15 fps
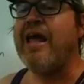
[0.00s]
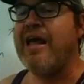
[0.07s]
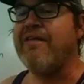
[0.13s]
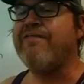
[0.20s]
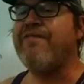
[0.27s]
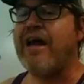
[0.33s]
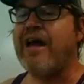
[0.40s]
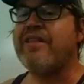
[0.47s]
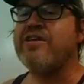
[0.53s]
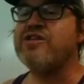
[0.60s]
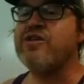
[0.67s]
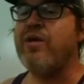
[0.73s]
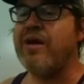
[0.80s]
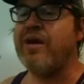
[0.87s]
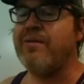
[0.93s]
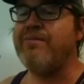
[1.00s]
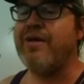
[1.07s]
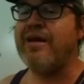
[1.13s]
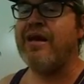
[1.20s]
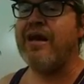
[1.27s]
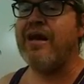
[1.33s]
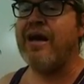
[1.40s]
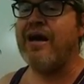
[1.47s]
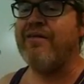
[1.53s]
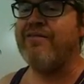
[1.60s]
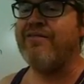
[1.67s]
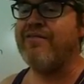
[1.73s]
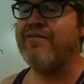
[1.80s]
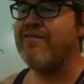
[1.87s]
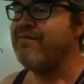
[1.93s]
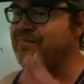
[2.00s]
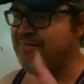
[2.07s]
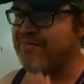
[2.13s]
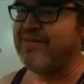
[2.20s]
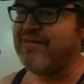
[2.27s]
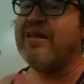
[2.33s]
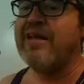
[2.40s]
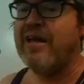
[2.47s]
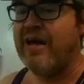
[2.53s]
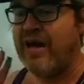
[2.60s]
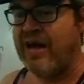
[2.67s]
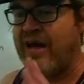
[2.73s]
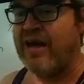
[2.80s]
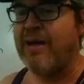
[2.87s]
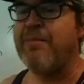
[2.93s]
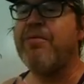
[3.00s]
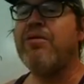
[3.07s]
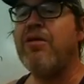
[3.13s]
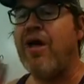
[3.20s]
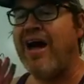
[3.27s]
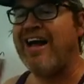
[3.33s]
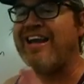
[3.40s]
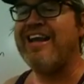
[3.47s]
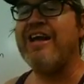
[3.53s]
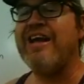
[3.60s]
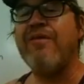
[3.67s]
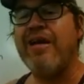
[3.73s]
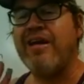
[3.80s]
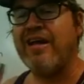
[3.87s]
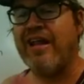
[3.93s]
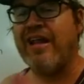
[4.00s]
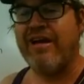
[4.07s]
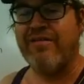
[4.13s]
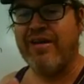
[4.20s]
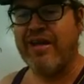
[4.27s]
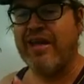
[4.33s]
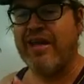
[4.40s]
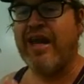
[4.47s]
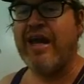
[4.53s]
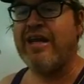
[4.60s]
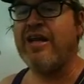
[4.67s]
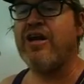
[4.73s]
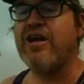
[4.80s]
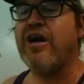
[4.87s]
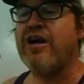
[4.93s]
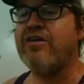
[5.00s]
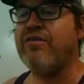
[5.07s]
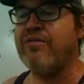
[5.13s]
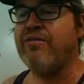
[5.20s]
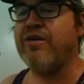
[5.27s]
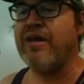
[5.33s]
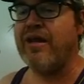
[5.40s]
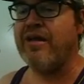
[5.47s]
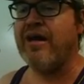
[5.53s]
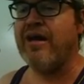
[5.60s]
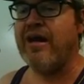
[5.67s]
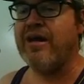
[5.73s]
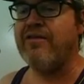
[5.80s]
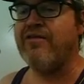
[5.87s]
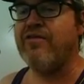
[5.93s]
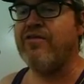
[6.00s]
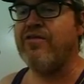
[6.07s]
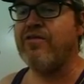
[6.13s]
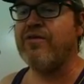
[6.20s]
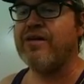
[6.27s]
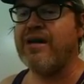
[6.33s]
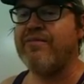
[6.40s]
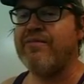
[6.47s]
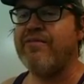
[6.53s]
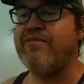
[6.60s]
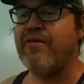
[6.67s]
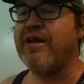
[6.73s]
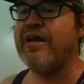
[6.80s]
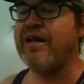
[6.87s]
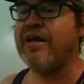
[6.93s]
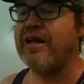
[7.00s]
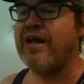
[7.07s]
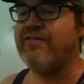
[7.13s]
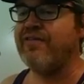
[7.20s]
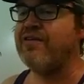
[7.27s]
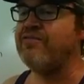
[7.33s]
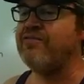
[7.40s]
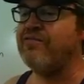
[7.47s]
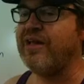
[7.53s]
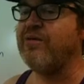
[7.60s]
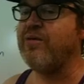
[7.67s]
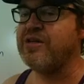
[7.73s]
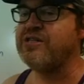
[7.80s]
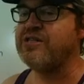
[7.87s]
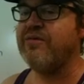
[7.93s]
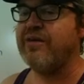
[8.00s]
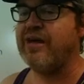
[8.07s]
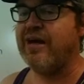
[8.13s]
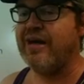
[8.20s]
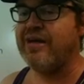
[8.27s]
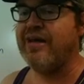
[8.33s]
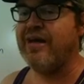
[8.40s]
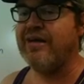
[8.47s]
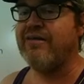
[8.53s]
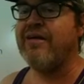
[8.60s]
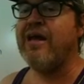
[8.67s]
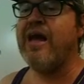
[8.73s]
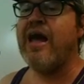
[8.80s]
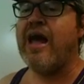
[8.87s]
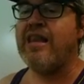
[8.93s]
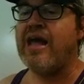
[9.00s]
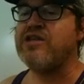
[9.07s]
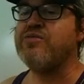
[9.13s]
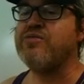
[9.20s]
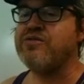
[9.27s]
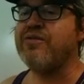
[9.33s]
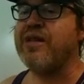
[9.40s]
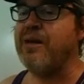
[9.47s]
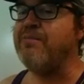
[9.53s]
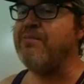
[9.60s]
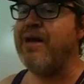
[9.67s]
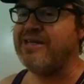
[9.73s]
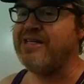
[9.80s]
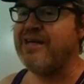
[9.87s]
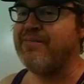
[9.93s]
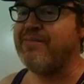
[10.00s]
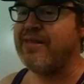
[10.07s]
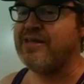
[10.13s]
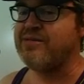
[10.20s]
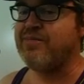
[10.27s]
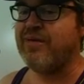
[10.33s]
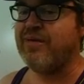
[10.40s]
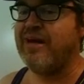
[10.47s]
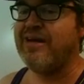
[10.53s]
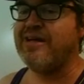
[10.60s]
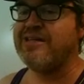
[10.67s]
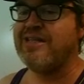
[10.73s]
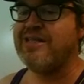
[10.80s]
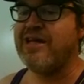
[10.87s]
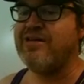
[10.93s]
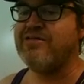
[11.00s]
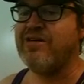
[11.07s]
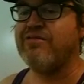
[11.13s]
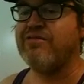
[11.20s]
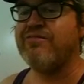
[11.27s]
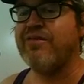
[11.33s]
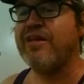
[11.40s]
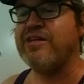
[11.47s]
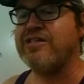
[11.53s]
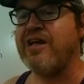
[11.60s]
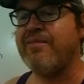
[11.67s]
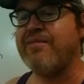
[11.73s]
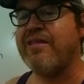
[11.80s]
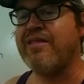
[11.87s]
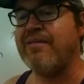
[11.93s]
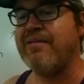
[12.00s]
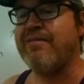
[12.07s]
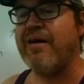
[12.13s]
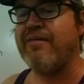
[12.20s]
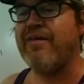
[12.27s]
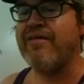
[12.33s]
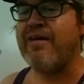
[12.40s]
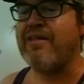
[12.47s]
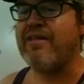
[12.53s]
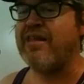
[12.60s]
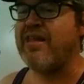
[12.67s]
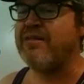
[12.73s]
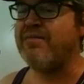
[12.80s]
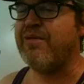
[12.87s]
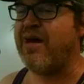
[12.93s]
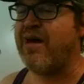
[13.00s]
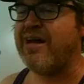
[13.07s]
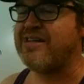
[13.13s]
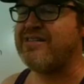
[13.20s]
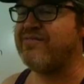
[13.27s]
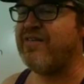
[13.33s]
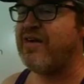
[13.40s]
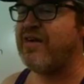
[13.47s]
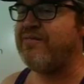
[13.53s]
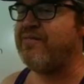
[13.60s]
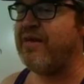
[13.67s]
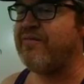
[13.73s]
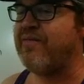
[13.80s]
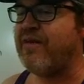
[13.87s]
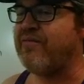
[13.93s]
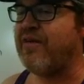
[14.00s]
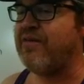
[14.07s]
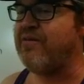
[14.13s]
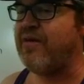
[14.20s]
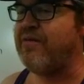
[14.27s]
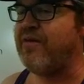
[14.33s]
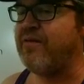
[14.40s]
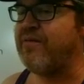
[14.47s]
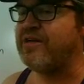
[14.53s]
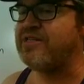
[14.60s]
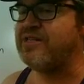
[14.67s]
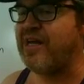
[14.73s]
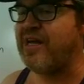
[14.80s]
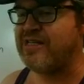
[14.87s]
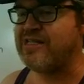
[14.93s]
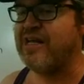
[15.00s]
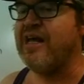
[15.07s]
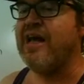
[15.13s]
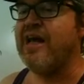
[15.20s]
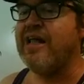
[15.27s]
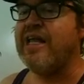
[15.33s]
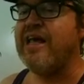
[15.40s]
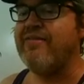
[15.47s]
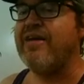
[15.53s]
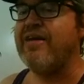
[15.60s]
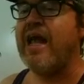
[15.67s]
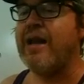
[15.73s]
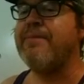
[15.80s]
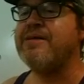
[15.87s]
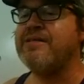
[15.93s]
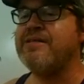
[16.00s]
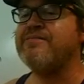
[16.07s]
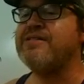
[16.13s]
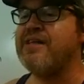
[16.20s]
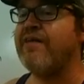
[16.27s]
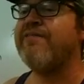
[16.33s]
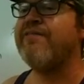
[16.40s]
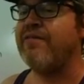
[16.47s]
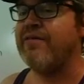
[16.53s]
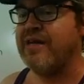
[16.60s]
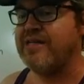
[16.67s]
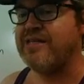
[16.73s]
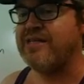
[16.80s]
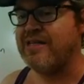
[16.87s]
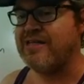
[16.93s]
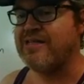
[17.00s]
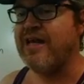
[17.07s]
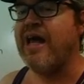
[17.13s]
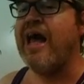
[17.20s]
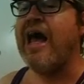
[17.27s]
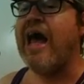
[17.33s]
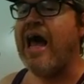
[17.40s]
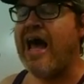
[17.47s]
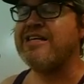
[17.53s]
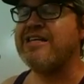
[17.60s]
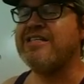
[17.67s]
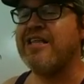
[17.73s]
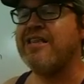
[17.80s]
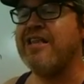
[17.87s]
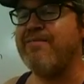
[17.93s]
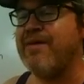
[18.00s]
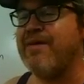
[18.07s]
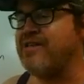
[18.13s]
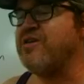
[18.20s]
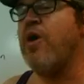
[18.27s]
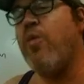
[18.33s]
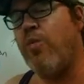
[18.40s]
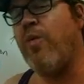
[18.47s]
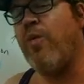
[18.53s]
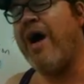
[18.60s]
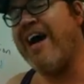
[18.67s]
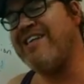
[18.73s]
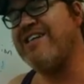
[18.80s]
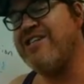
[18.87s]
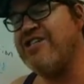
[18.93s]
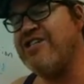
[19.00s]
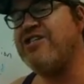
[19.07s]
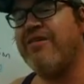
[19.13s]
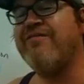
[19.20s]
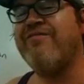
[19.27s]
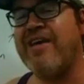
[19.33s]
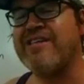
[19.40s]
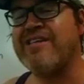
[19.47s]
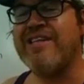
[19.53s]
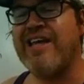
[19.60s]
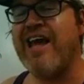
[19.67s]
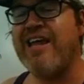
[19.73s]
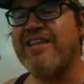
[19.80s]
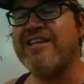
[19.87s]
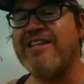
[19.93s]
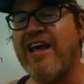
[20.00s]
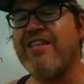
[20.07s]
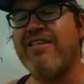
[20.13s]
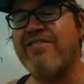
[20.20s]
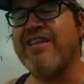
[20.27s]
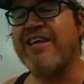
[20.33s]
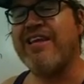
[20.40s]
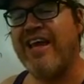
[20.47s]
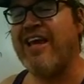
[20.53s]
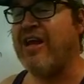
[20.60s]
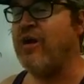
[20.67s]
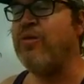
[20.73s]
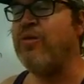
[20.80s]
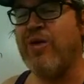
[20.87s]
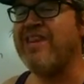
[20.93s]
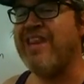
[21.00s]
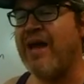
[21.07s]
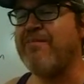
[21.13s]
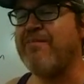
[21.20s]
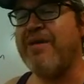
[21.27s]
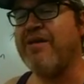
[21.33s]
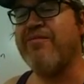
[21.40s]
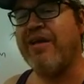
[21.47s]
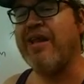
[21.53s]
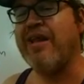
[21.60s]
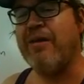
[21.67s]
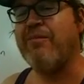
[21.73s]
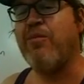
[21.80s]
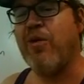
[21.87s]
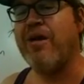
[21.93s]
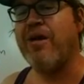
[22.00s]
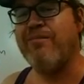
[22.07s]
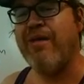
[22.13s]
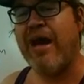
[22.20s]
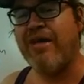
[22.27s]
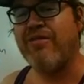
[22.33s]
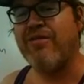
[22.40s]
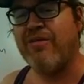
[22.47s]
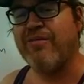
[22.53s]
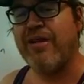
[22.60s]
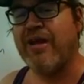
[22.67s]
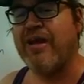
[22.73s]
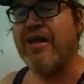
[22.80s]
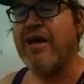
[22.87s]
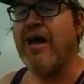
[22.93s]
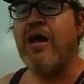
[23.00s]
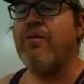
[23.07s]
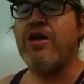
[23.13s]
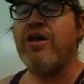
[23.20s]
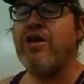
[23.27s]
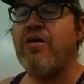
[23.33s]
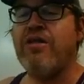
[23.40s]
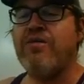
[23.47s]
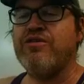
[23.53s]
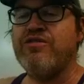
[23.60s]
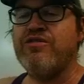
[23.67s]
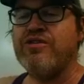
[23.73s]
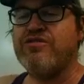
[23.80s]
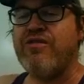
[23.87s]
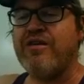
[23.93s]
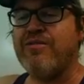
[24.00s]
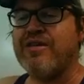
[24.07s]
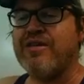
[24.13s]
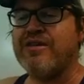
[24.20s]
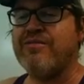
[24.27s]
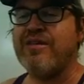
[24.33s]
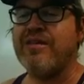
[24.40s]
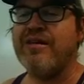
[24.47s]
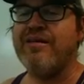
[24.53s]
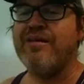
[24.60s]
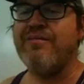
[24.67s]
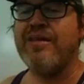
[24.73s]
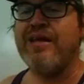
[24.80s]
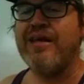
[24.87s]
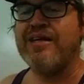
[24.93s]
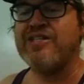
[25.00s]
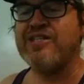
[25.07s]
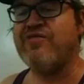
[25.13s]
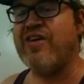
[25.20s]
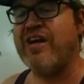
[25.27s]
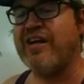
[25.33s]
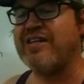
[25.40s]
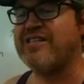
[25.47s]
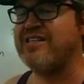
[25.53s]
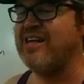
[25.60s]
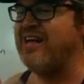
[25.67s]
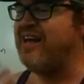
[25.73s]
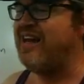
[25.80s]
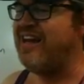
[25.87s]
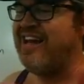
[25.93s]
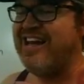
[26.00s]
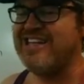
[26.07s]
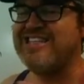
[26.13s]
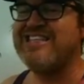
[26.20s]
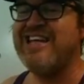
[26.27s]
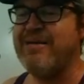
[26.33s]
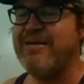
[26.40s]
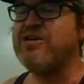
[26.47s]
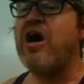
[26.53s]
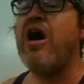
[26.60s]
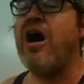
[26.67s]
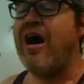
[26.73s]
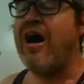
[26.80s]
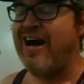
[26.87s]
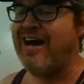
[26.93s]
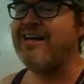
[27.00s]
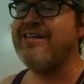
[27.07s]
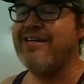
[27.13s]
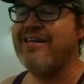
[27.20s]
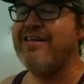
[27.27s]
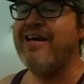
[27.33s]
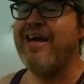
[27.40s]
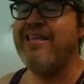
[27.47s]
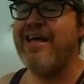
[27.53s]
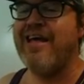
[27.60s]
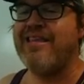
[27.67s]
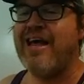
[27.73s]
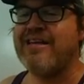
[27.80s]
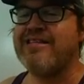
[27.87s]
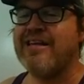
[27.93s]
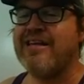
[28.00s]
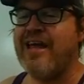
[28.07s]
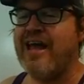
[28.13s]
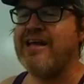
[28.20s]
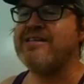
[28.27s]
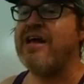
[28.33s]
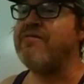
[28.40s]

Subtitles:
In fact, there's quite a bit of plot irregularity and incongruity if you examine very carefully really what's going on here. And that's what's really amazing about this play, is that you don't really stop to think that the plot doesn't make very much sense. Even Oedipus himself, for instance, asked the Thebans, why didn't you investigate the death of the king? Wouldn't that be a really important matter normally? Well, no, they were too distracted with the Sphinx. It seems odd that that's the case.